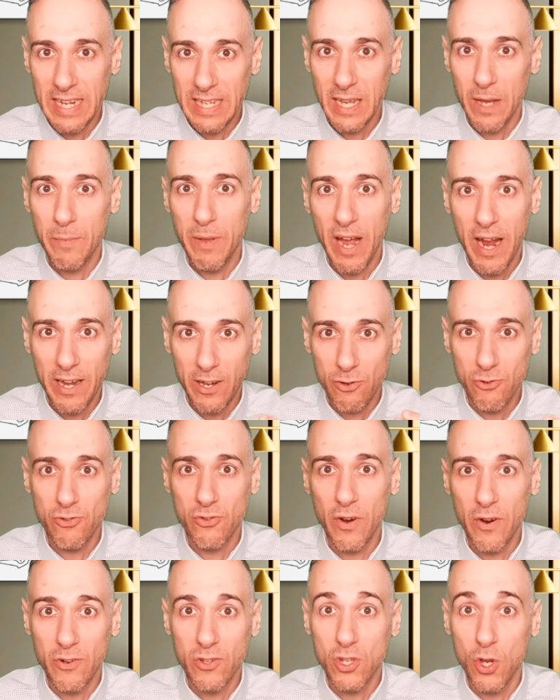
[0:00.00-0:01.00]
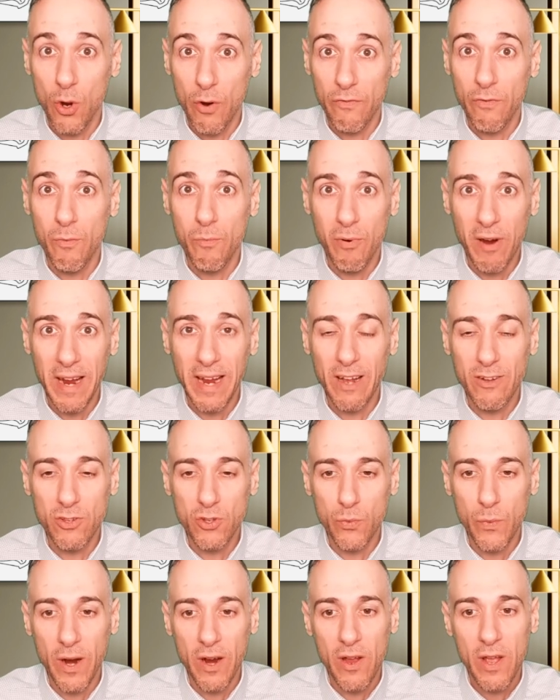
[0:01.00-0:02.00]
idea behind contrarians going for
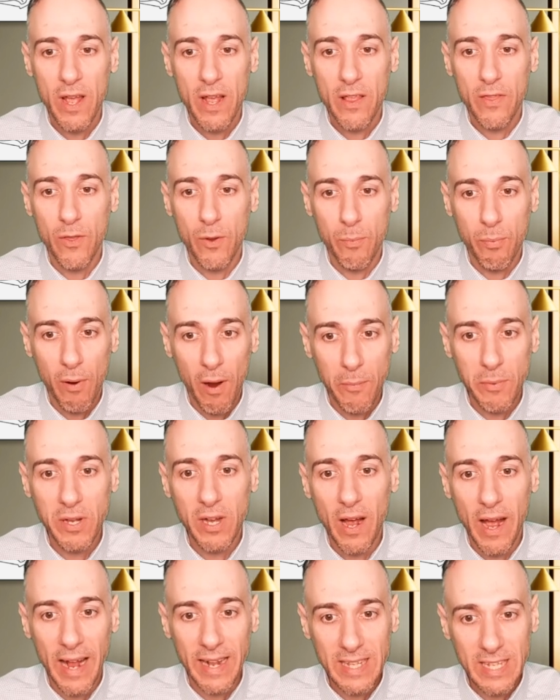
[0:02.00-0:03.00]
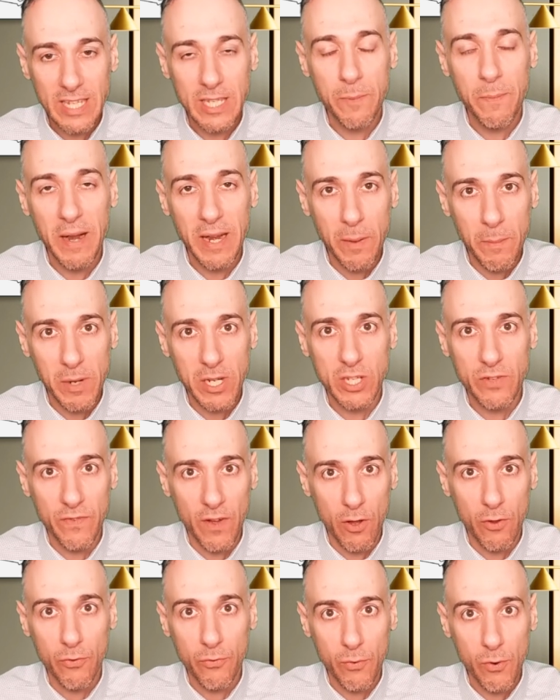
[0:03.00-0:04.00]
breakouts, where they're probably not anticipating much
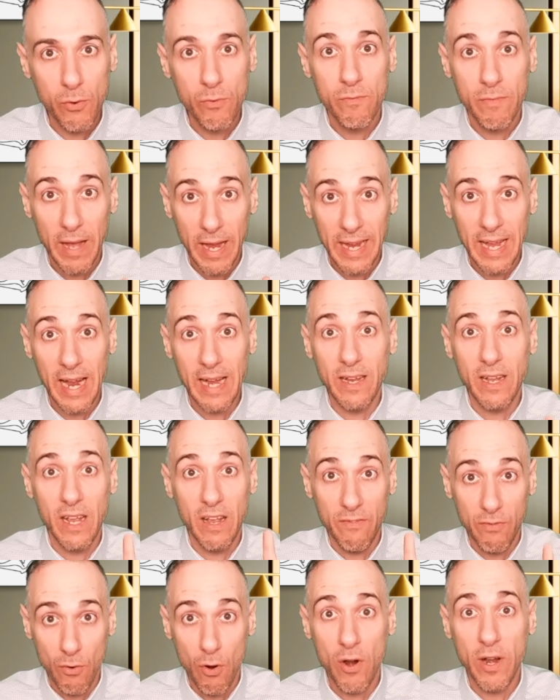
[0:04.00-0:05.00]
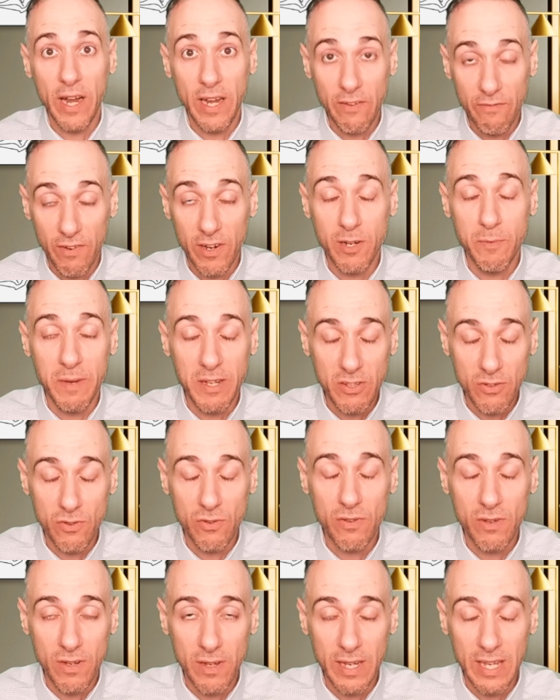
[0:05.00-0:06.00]
follow through. Again, if there aren't any
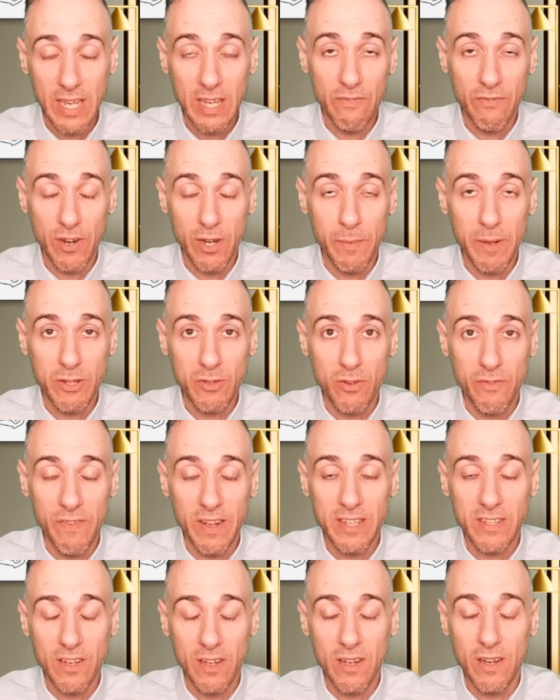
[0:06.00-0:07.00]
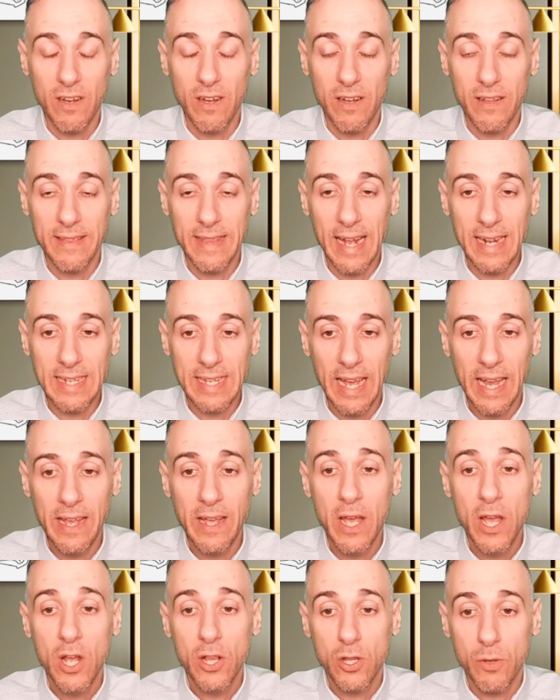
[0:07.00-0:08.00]
key fundamental events on that
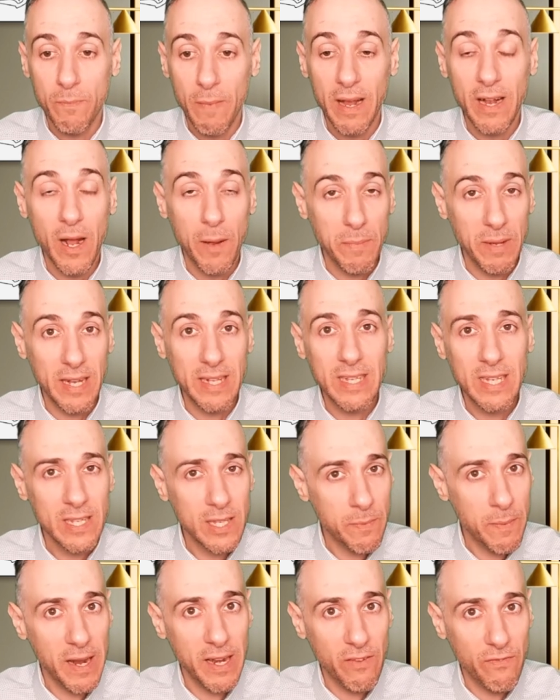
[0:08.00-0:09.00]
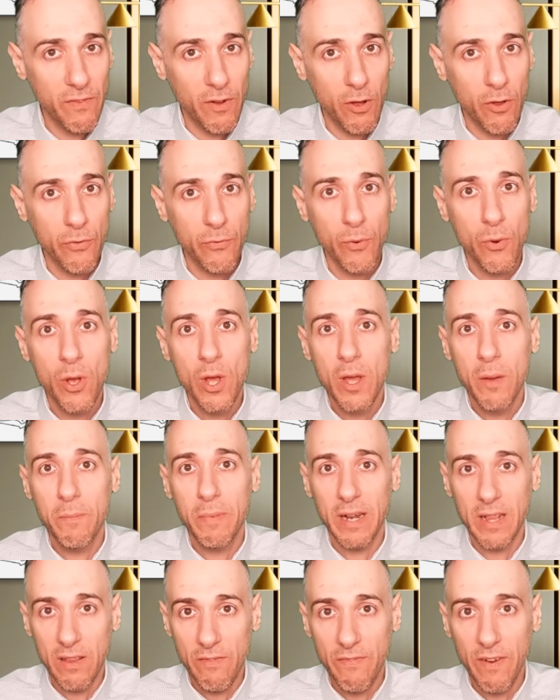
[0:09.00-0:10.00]
day, they may not be anticipating follow through,
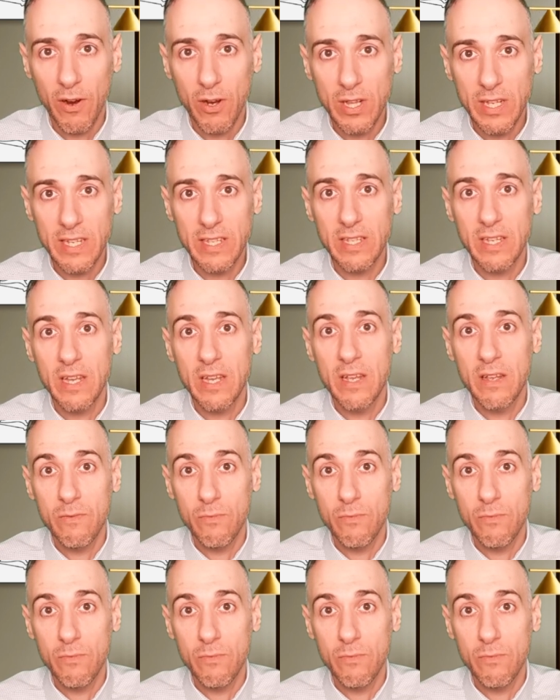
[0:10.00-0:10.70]
but at the very least,